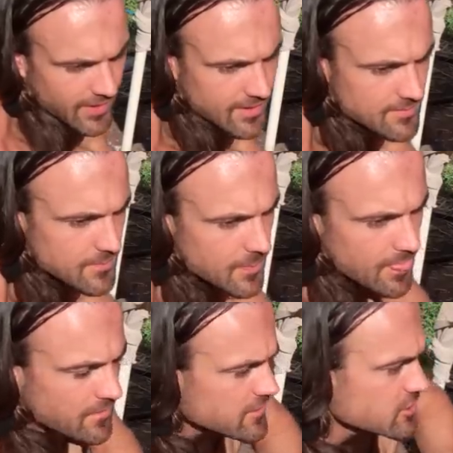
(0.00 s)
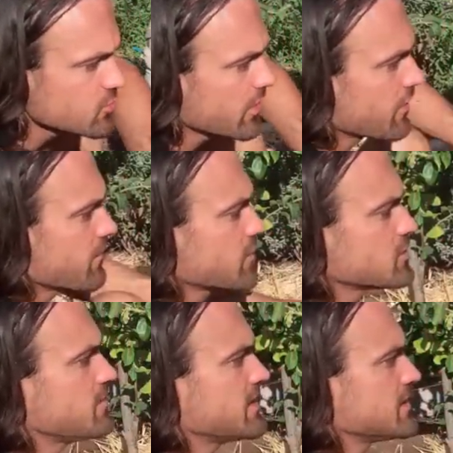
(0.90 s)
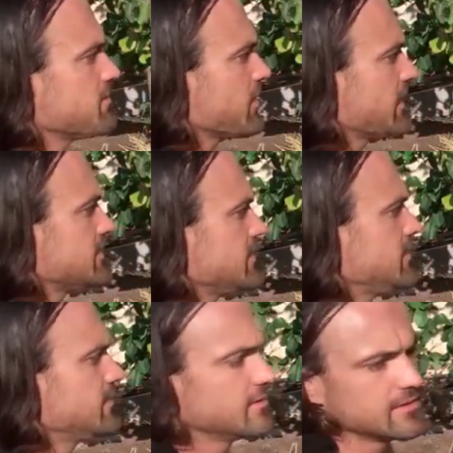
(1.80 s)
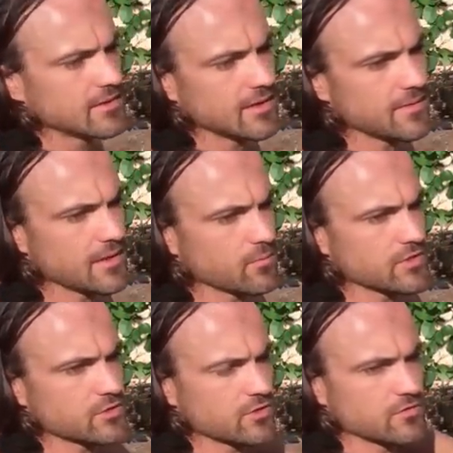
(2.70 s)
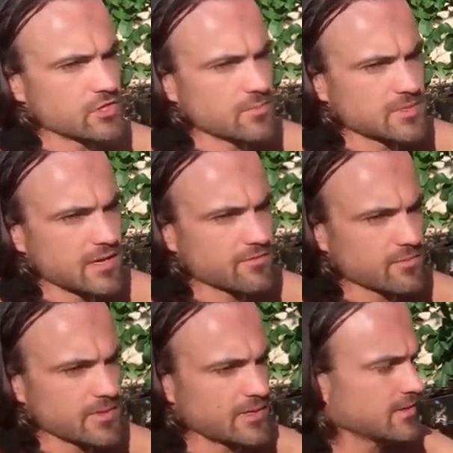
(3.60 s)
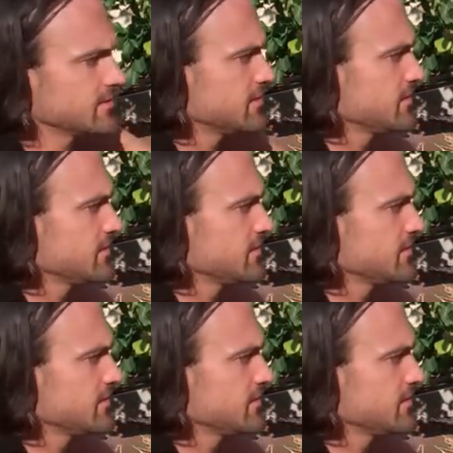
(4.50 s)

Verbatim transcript: that you, this is one of the first beds I planted. Okay. And then we sort of jumped out from here.